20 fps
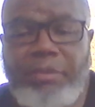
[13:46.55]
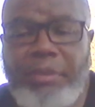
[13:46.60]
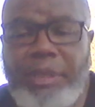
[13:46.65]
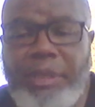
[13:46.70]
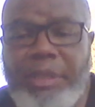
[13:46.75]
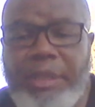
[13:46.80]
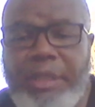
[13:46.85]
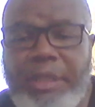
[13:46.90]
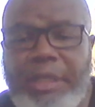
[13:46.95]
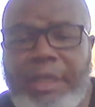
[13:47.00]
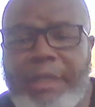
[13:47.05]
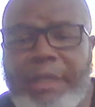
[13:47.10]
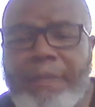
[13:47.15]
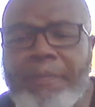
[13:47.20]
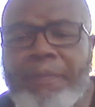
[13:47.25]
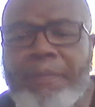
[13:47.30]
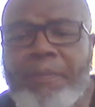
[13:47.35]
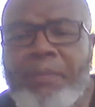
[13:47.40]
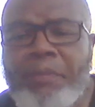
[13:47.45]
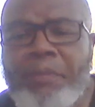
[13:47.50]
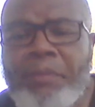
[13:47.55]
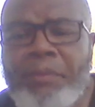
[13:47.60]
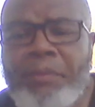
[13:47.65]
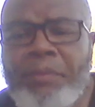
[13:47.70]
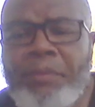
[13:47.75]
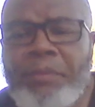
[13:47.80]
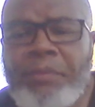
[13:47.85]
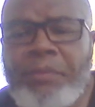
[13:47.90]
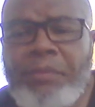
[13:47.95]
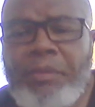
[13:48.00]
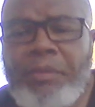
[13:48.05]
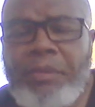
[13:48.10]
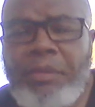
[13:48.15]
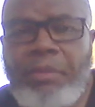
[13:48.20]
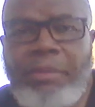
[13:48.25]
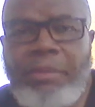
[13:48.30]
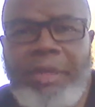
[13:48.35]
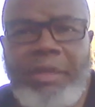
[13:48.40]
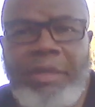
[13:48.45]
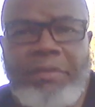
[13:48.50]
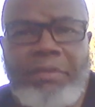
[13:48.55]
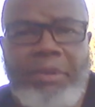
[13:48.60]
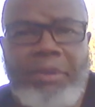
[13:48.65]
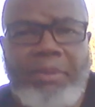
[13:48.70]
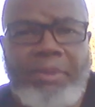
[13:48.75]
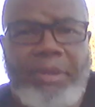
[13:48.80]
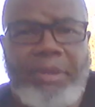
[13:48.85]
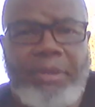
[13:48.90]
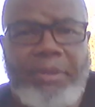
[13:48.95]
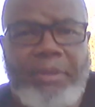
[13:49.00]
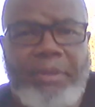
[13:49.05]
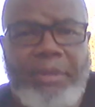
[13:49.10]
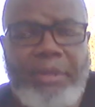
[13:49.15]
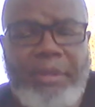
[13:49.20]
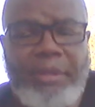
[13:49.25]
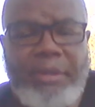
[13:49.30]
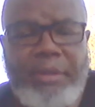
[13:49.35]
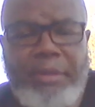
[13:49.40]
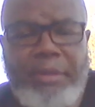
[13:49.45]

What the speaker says: me today. You're made for a purpose.